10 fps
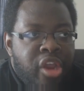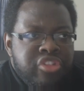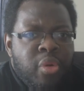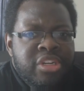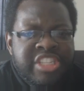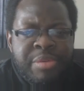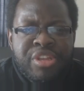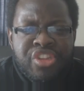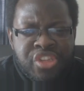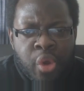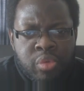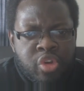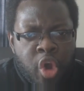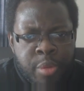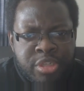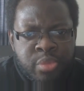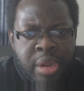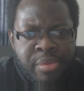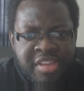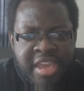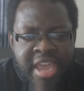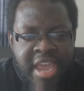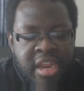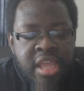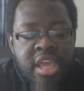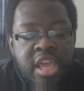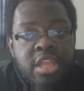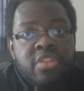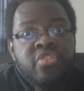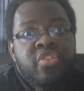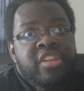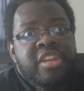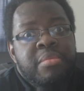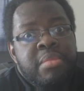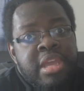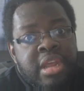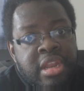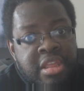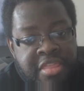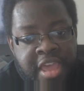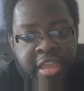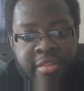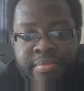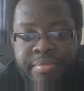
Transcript: I also watched the same adult garbage when I was a kid. It doesn't mean anything.